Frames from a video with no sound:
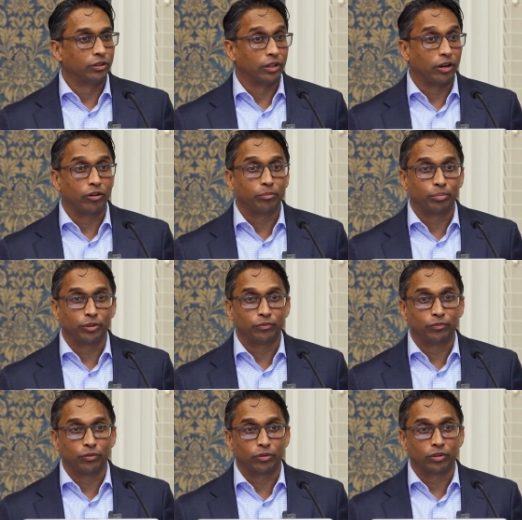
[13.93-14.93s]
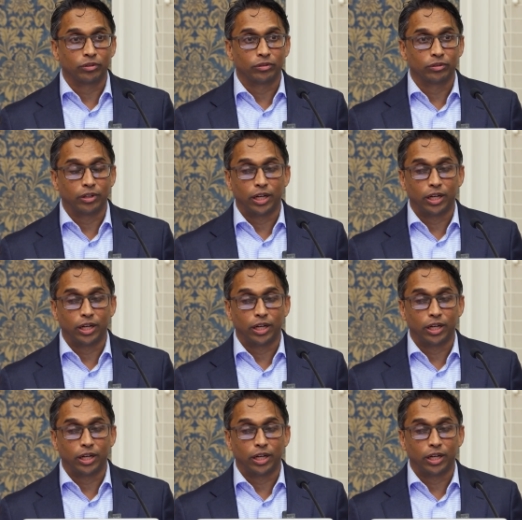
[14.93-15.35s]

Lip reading: therapy for